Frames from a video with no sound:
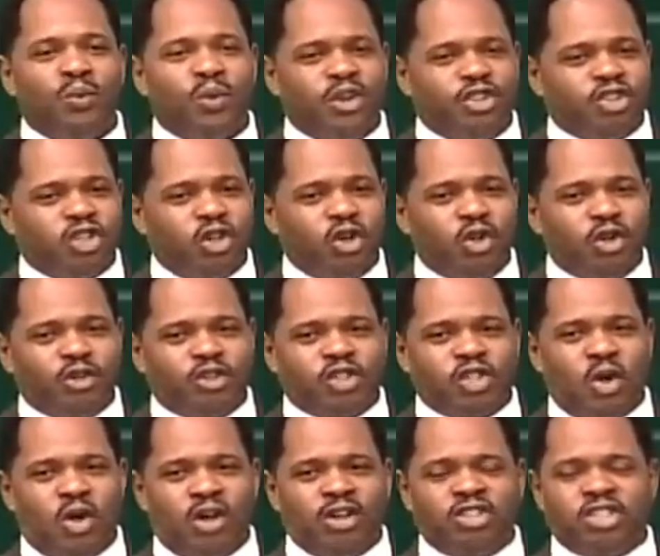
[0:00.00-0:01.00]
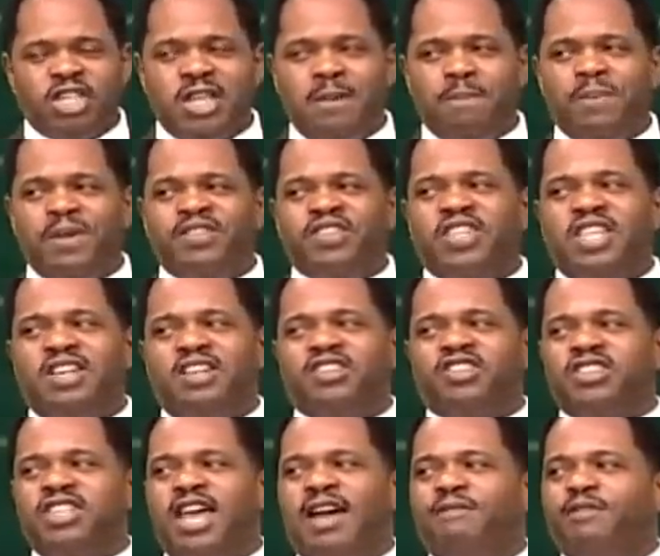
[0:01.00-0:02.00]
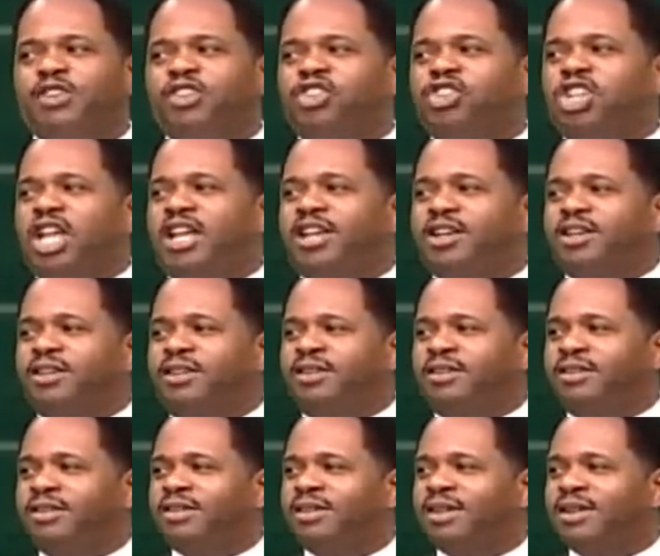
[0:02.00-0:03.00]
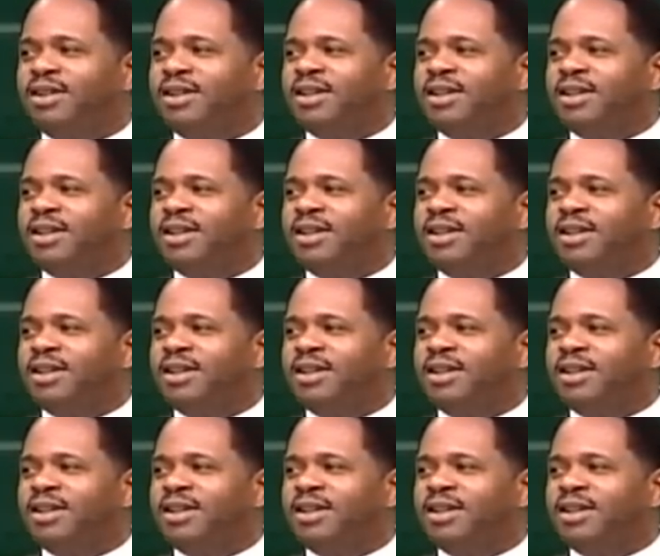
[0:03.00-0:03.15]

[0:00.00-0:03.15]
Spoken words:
which looks on tempest and is never shaken.